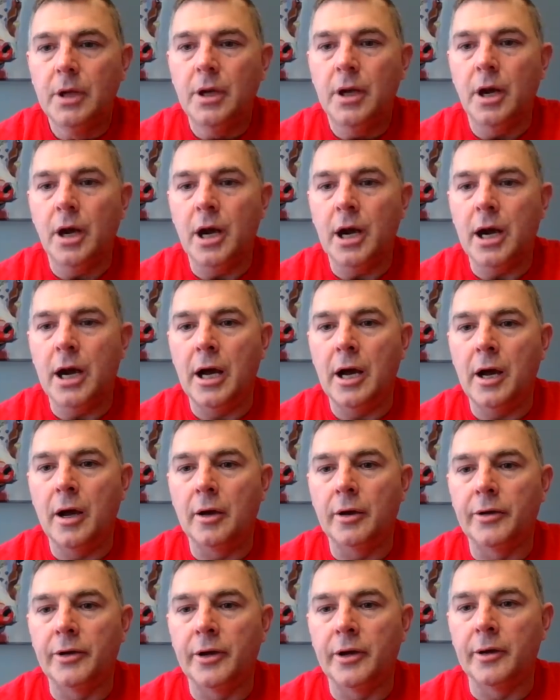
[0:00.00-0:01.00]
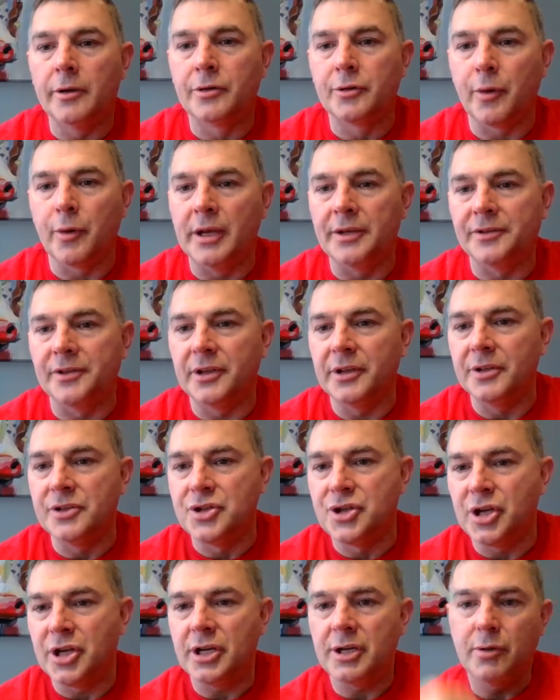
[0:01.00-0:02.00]
Uh, Tracy
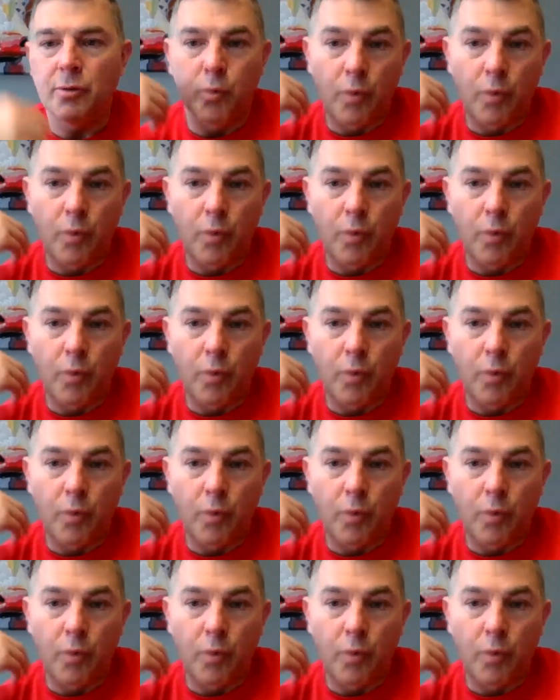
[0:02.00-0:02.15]
G,